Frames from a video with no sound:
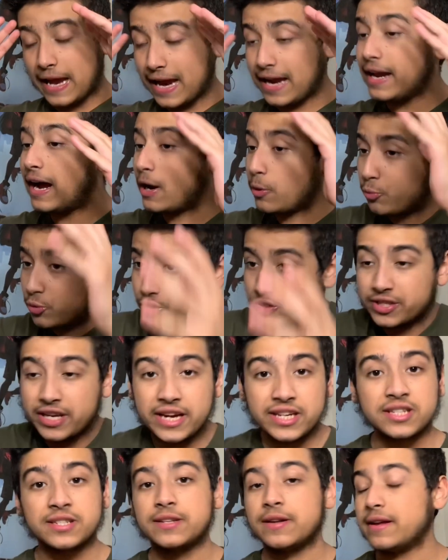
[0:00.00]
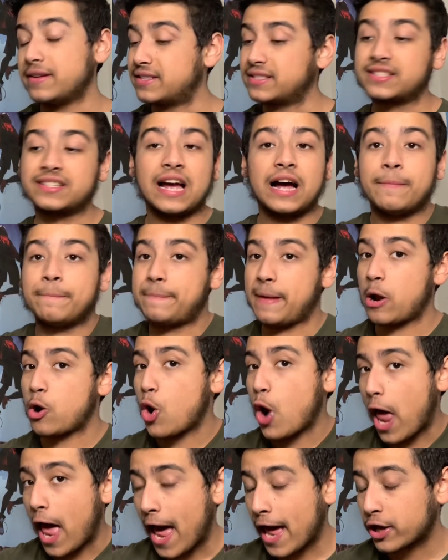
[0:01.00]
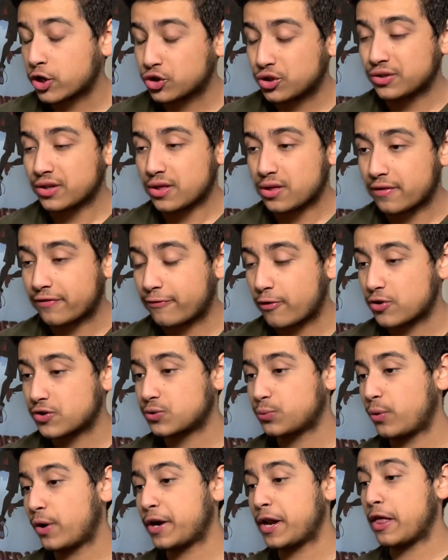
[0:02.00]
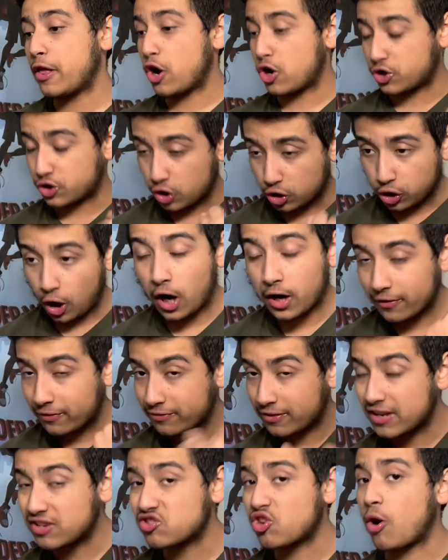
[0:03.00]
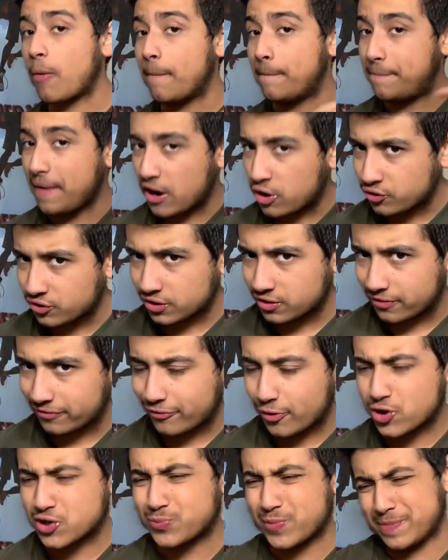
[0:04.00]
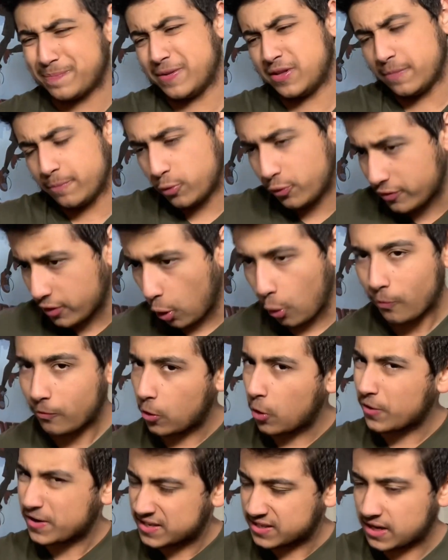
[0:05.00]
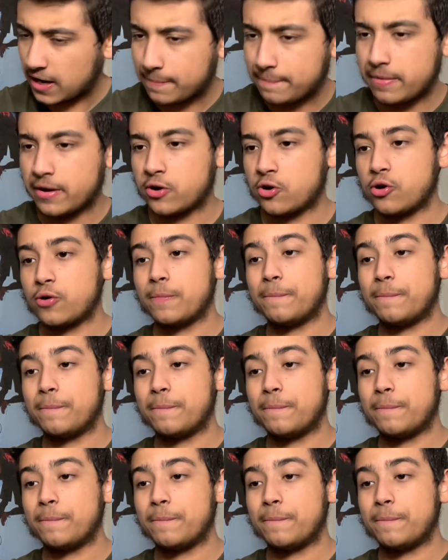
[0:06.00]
I will say it's got better action than the first one. There's a lot of things that are better than the first one, but the movie overall is not better.